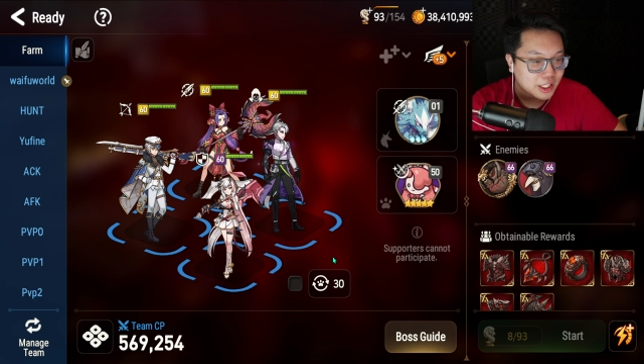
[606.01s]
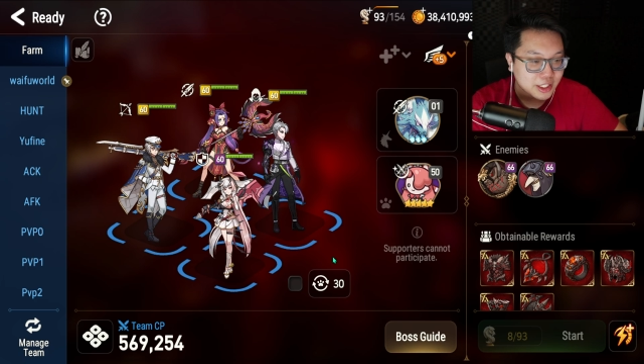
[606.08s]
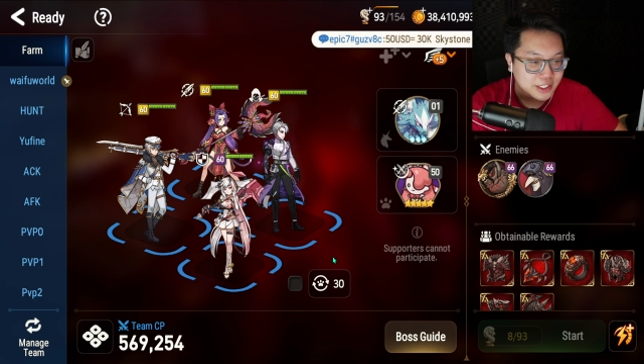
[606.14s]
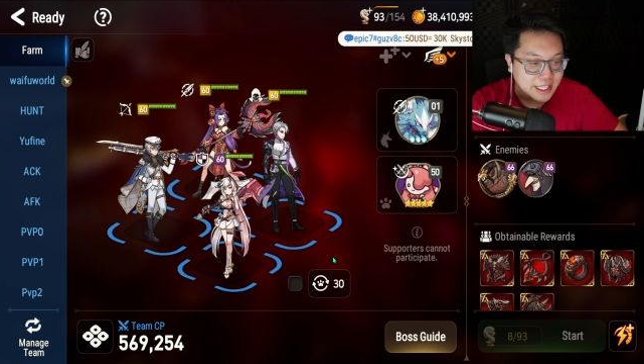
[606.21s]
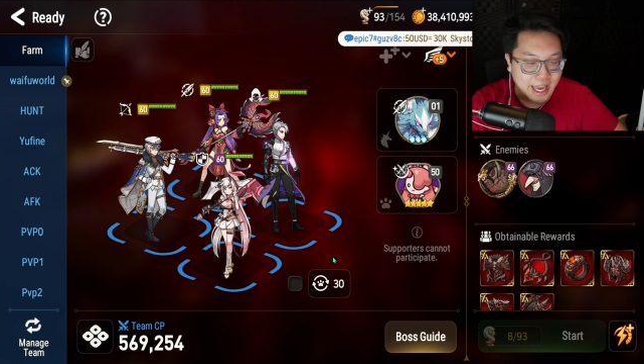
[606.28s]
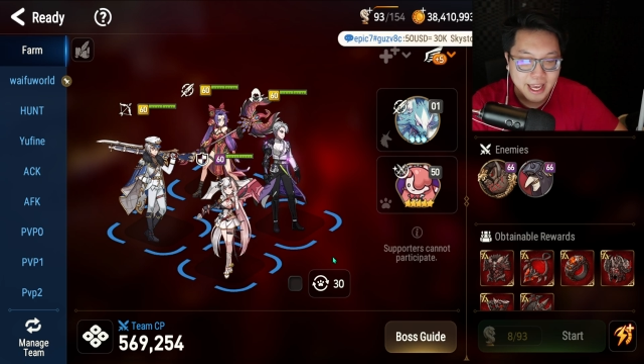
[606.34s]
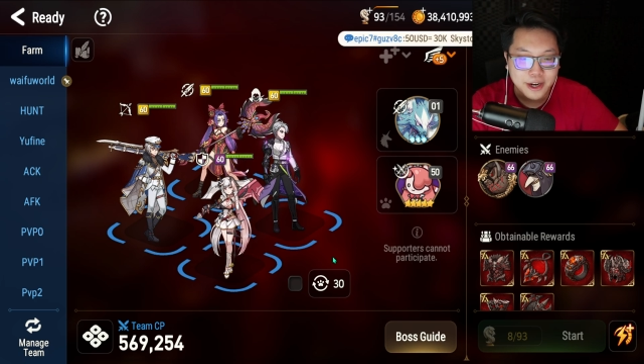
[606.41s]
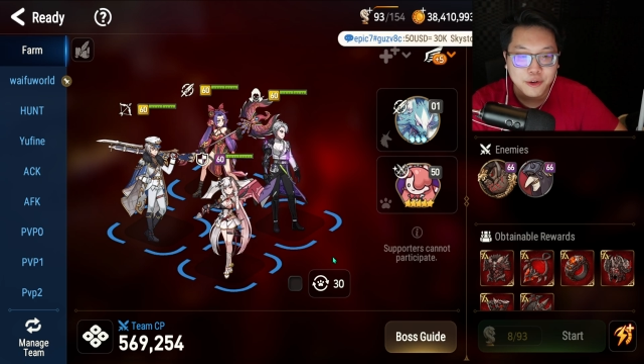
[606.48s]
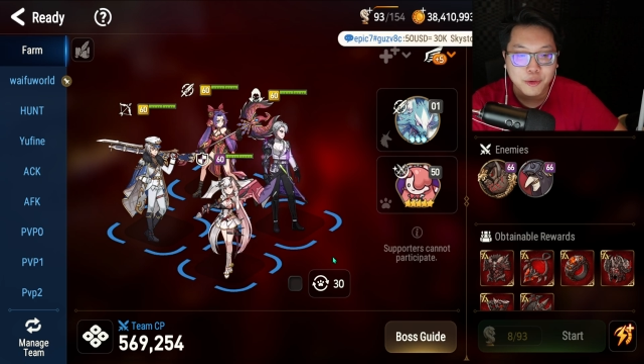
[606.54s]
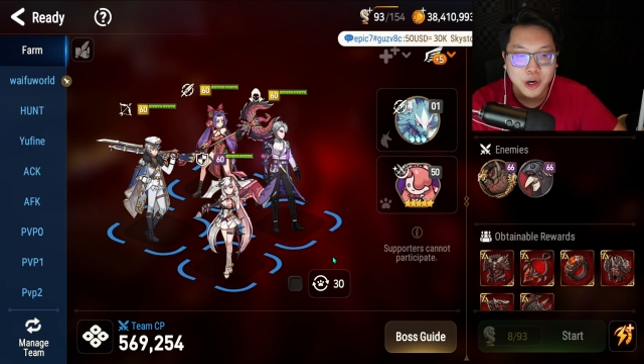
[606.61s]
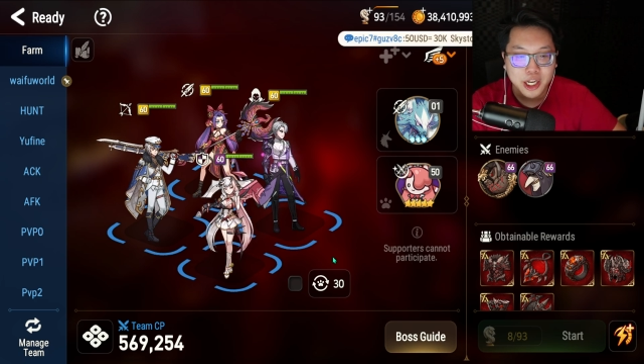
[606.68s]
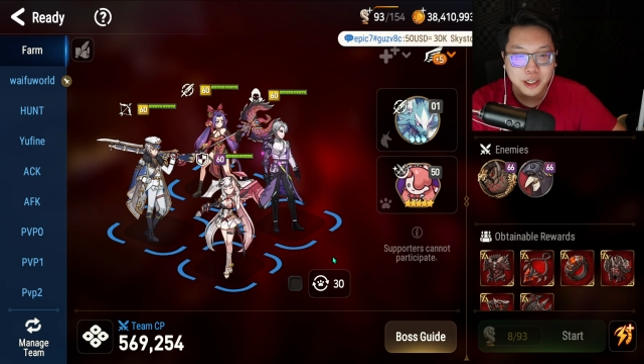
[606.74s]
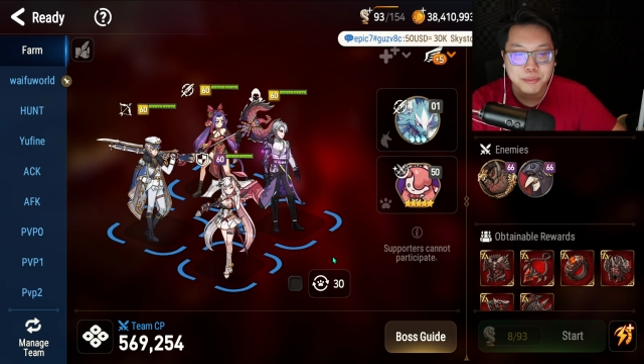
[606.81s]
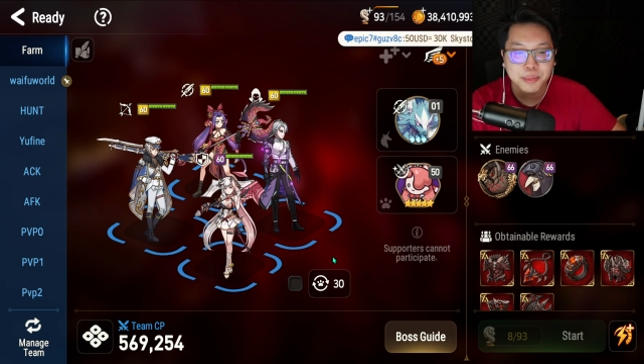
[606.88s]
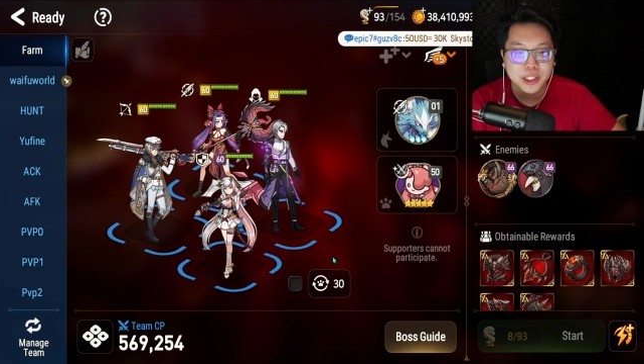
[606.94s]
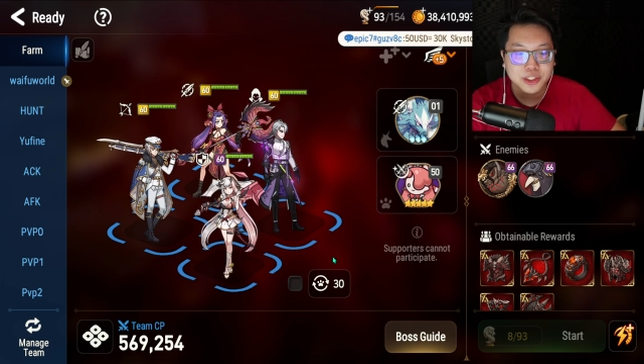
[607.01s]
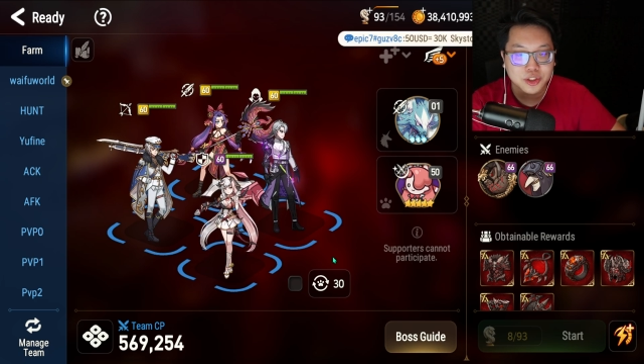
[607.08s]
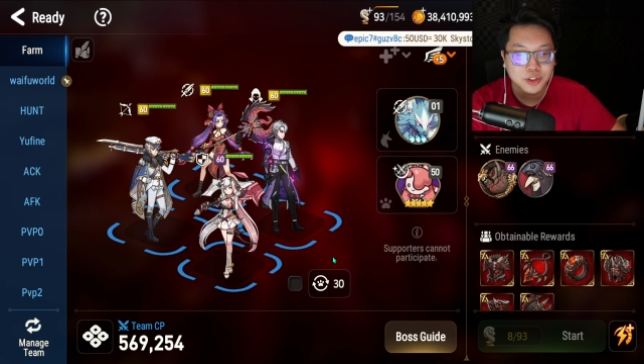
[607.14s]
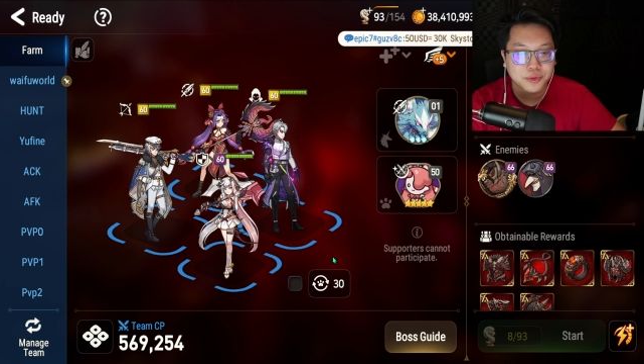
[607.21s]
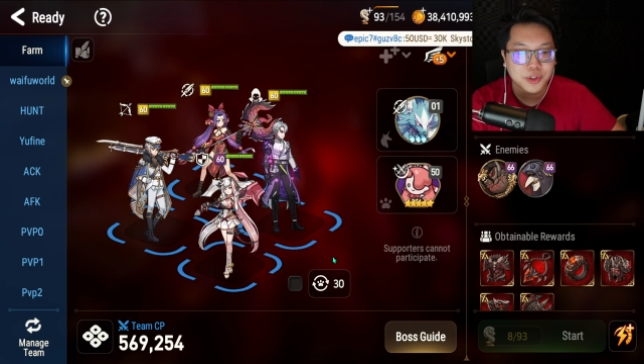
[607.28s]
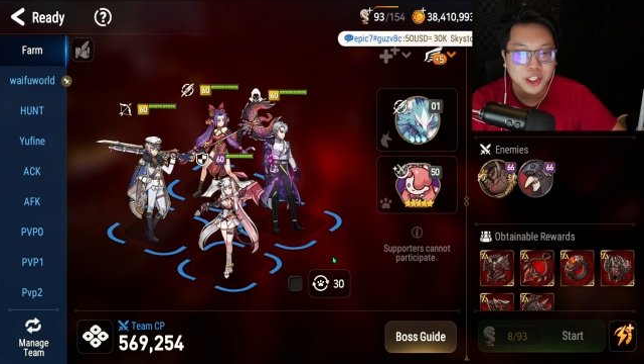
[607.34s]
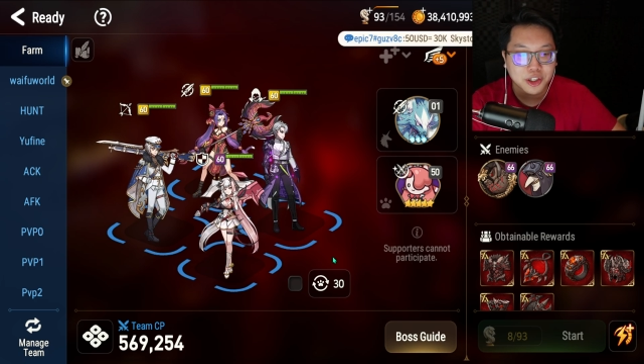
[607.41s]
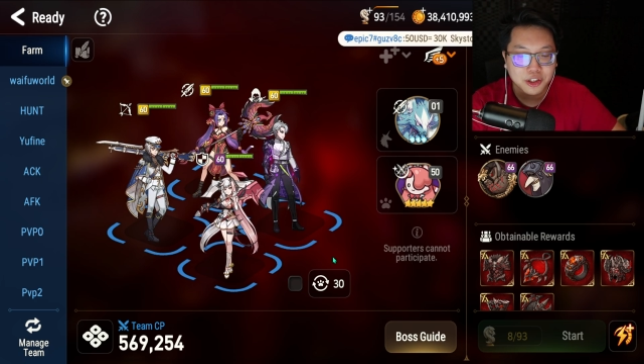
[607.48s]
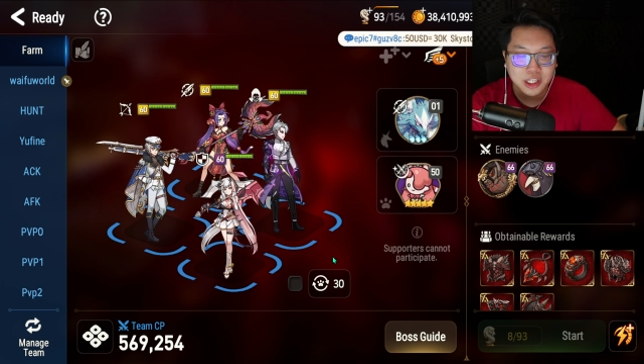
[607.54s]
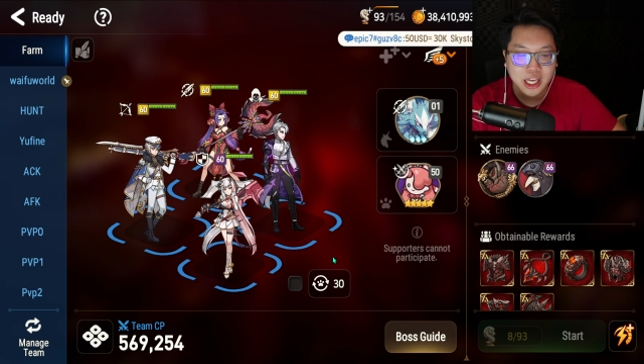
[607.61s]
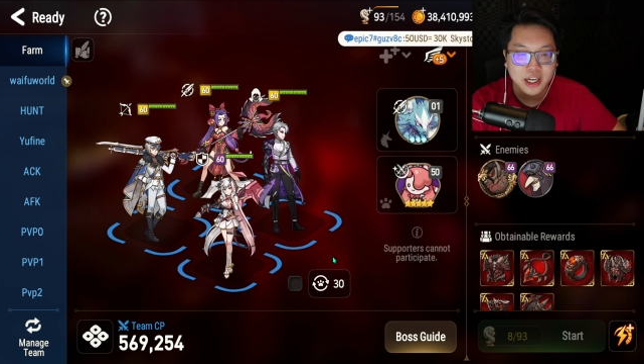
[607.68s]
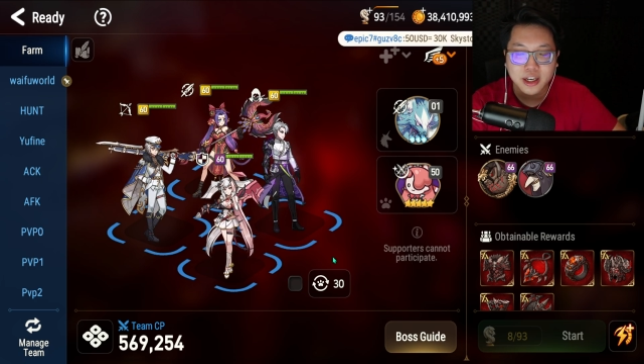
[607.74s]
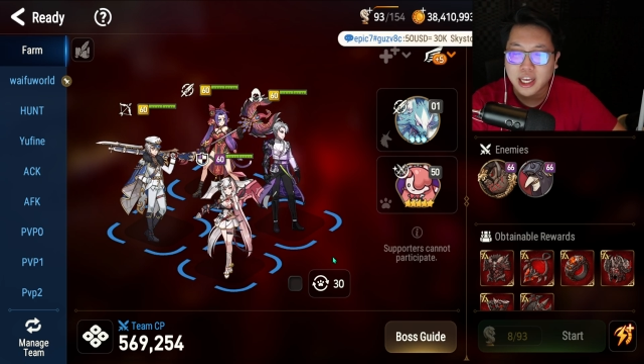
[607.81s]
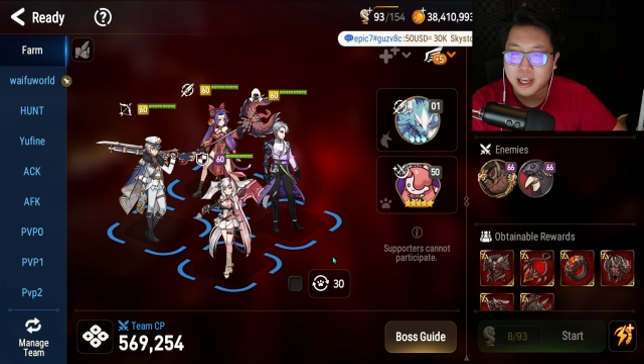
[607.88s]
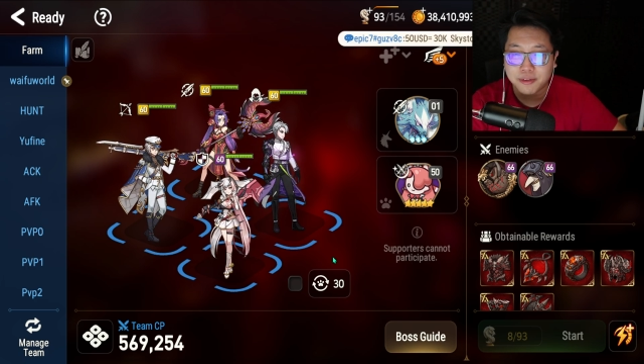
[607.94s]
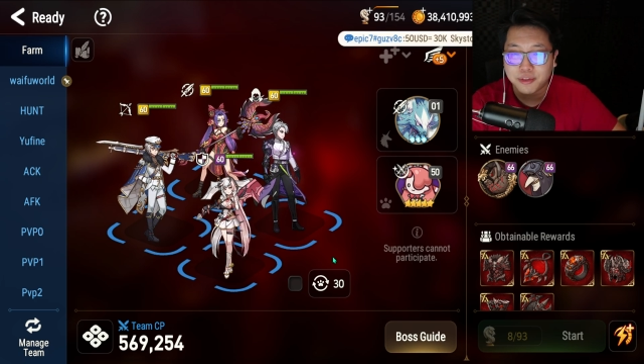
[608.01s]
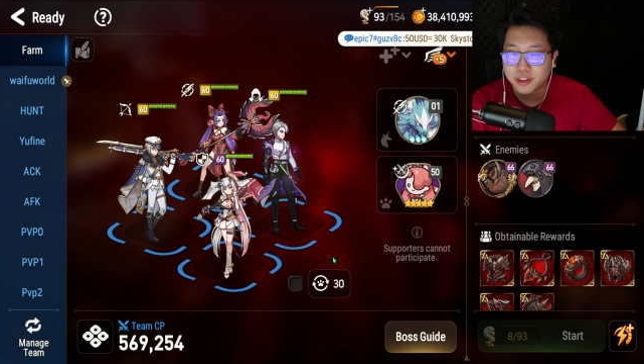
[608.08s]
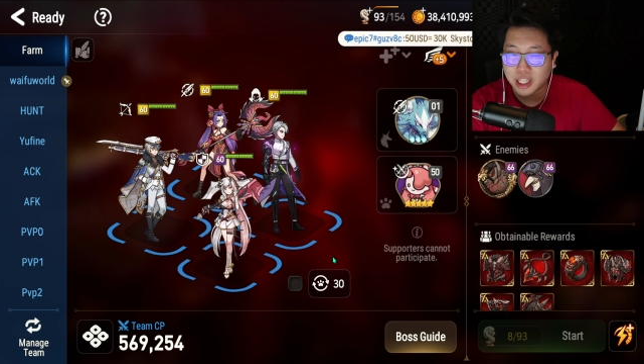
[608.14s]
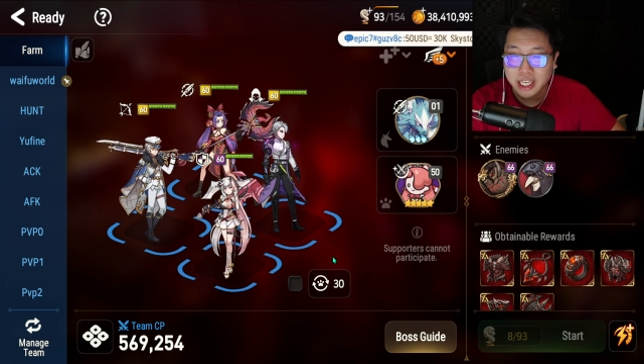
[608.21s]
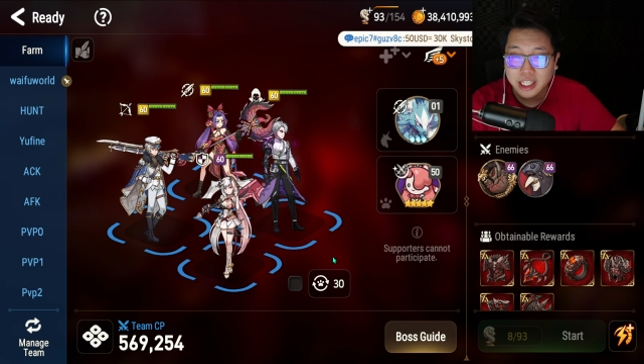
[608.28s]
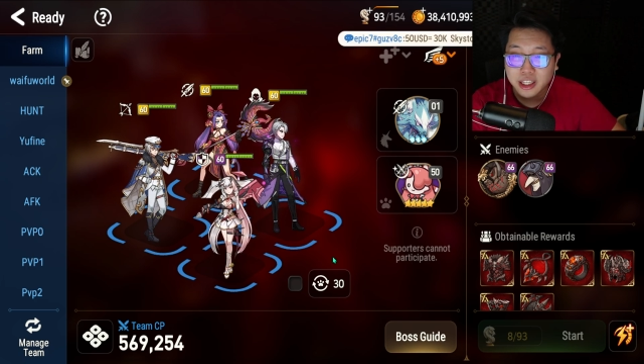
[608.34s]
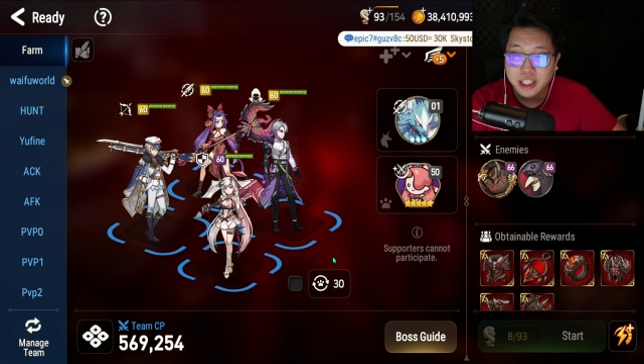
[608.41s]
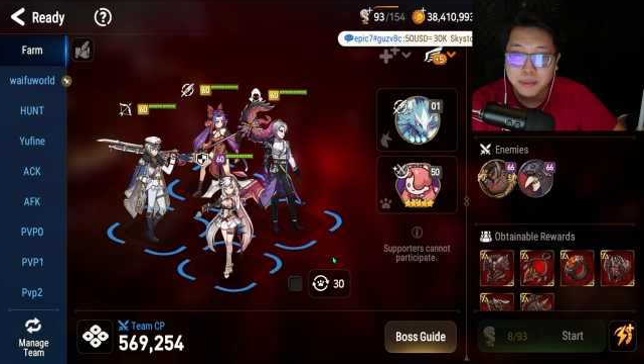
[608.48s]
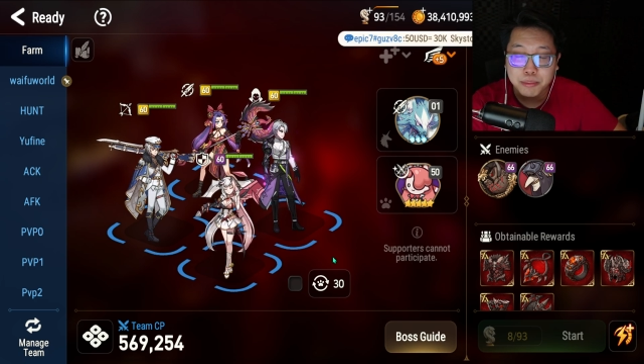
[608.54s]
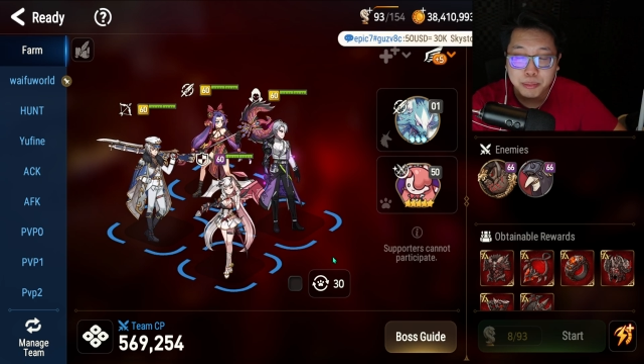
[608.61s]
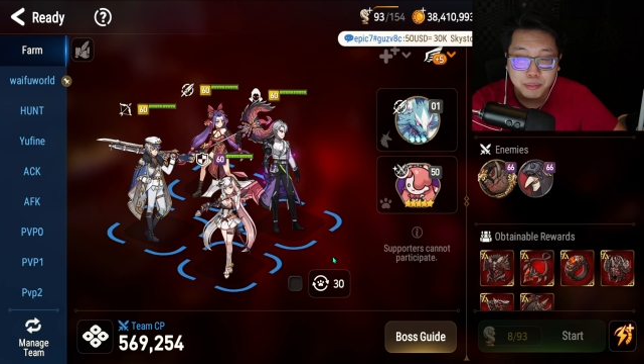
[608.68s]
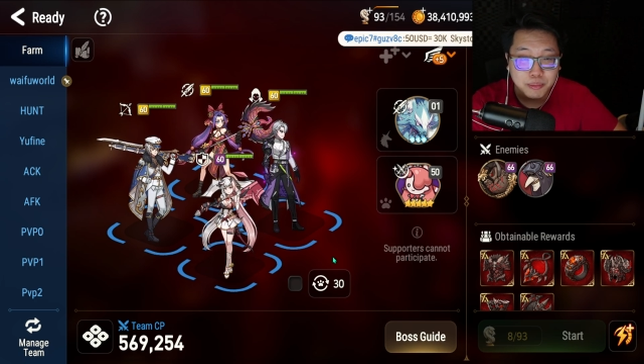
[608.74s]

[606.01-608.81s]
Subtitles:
10 random pieces of gear that have likely